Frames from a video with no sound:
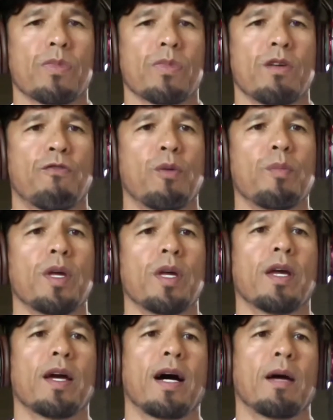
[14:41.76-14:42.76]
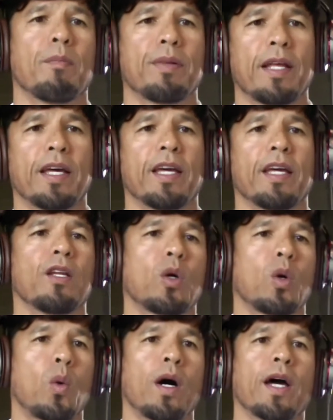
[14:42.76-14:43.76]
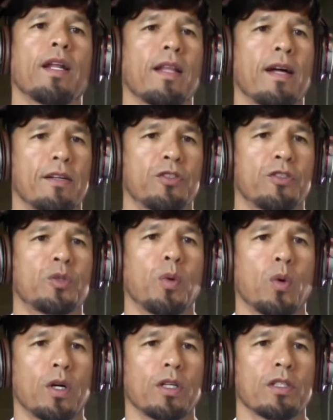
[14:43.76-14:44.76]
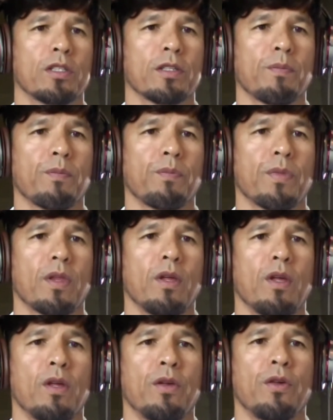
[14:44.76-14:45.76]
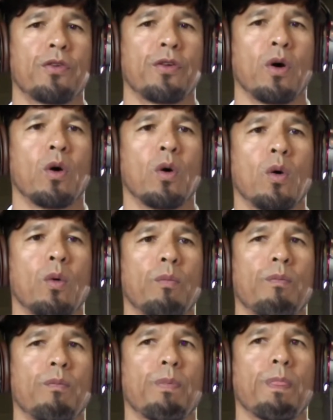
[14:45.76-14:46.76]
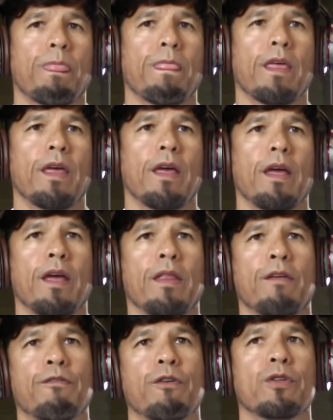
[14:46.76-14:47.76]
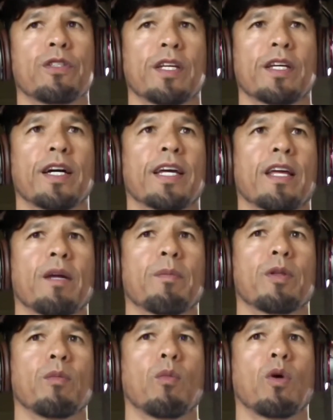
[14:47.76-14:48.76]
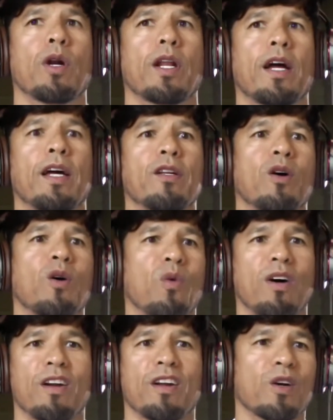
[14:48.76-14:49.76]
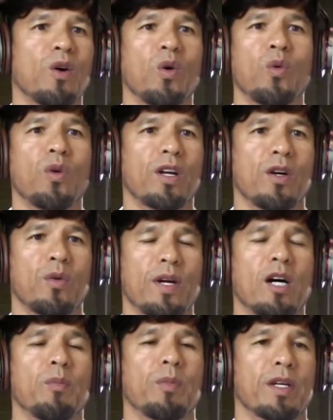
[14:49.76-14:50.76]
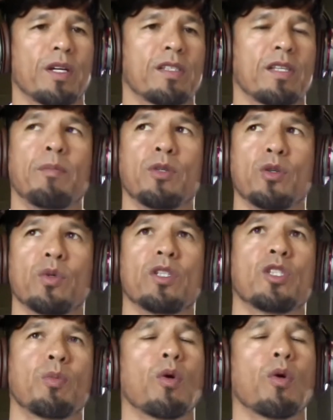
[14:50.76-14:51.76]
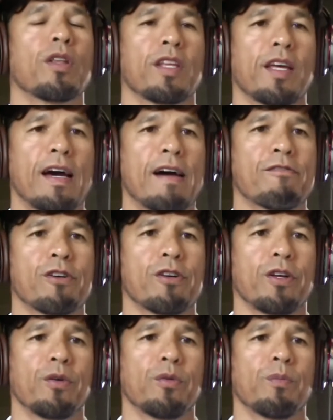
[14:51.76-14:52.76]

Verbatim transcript: For me, I'm playing quite a lot of sport. So in the first thing I get up in the morning, I don't want to go run around because I'm doing sport in the afternoon.